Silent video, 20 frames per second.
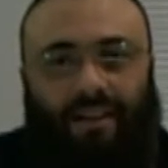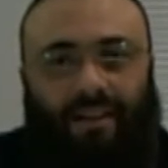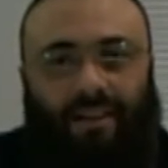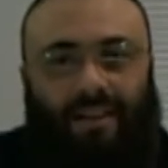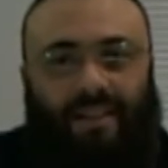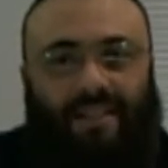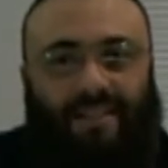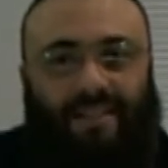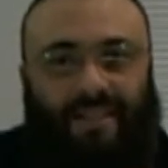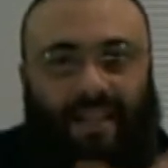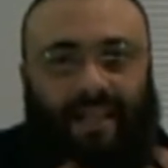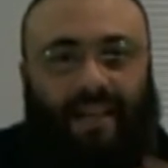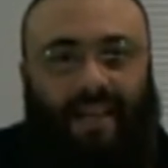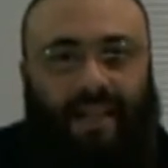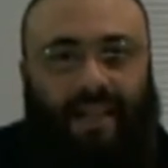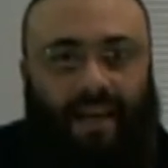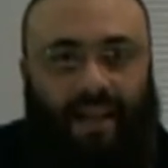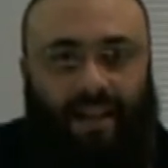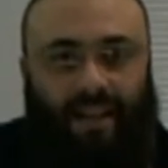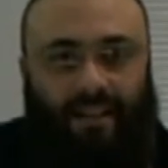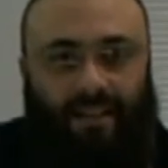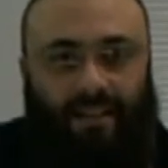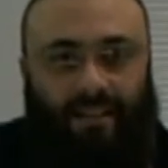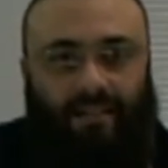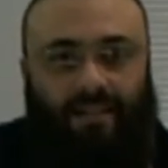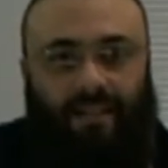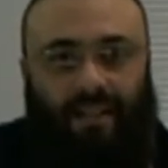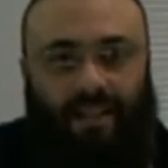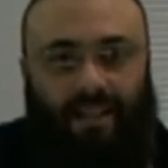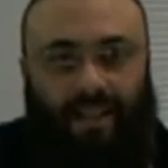They still can
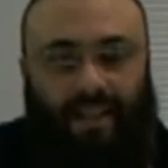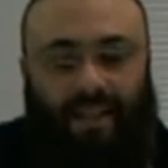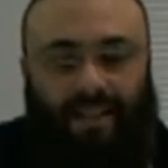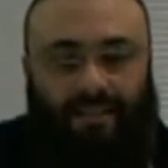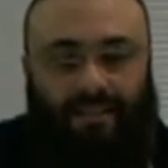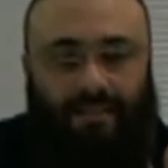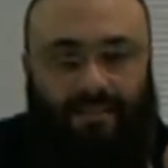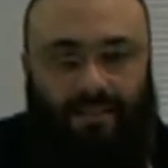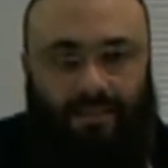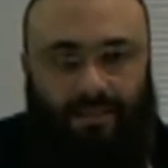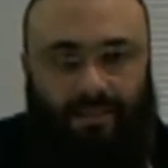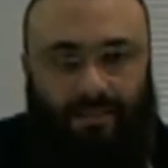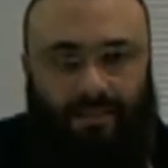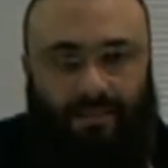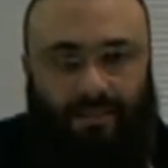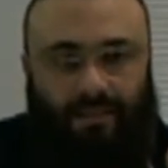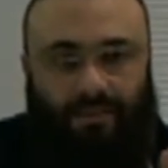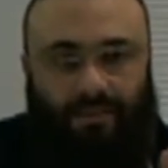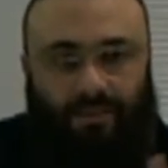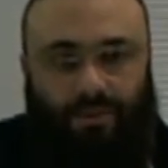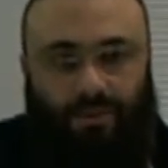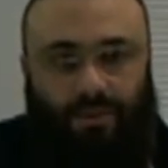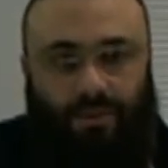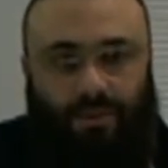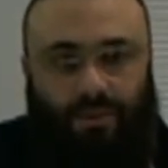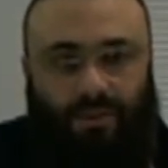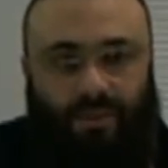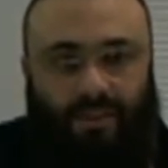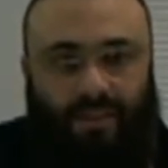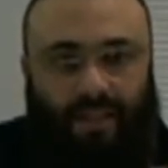eat
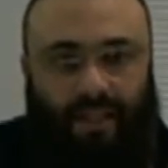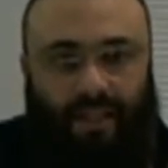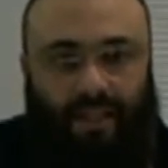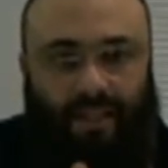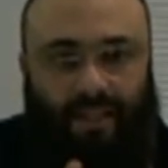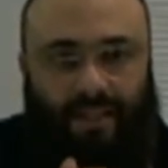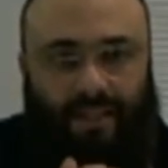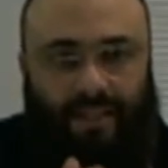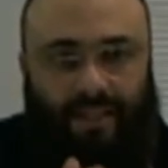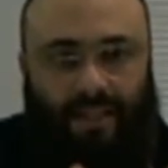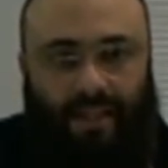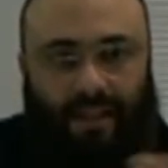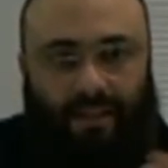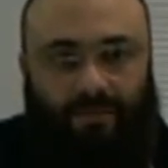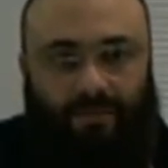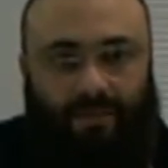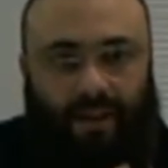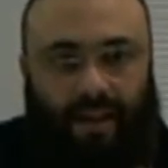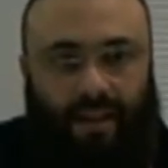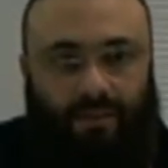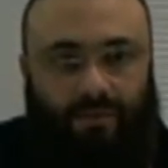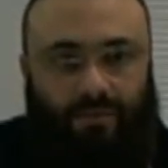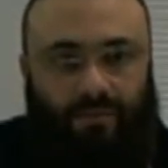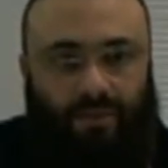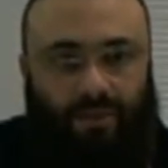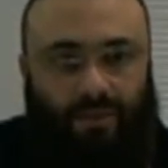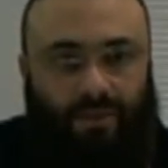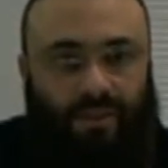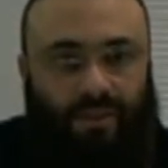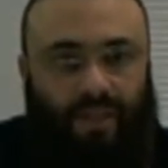food. They still can find
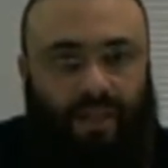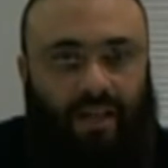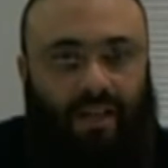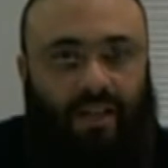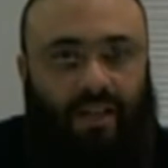food.